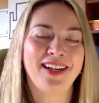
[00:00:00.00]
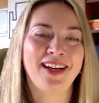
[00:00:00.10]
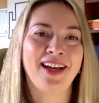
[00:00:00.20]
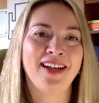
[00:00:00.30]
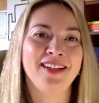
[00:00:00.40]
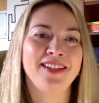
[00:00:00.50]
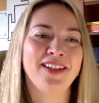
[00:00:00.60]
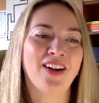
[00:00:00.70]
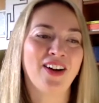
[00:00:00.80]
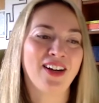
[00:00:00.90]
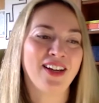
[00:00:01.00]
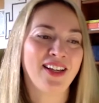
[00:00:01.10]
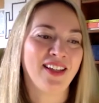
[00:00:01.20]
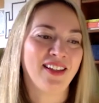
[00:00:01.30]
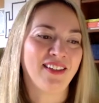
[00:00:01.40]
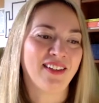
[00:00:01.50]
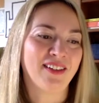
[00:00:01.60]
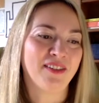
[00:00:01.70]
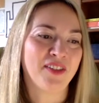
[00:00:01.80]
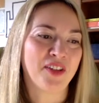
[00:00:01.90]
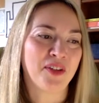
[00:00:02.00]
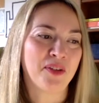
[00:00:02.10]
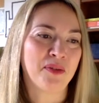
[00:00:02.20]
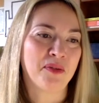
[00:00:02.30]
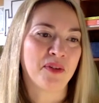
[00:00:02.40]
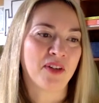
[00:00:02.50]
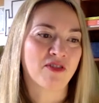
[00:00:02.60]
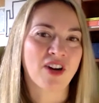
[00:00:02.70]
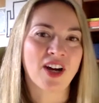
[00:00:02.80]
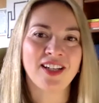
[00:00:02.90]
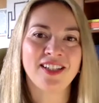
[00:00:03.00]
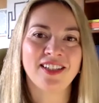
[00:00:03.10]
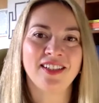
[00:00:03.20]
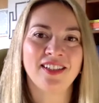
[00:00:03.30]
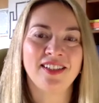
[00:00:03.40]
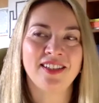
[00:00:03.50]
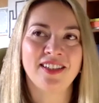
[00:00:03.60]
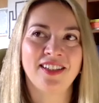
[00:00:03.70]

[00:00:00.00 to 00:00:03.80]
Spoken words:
and I view writers